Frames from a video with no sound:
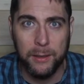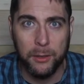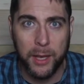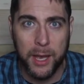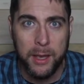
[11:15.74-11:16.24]

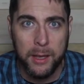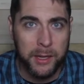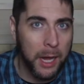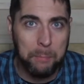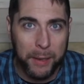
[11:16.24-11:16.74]
Okay?
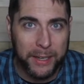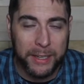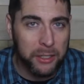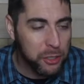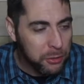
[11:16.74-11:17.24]
Not
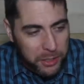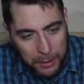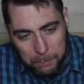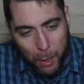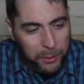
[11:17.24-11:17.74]
picking and choosing
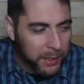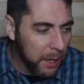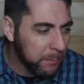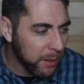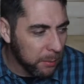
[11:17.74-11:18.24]
and ponying
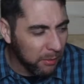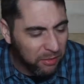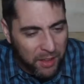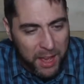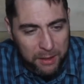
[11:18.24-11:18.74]
up to the
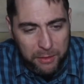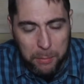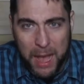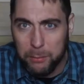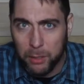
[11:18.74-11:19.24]
buffet of the
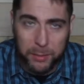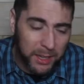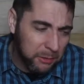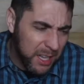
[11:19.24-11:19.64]
Bible and being like,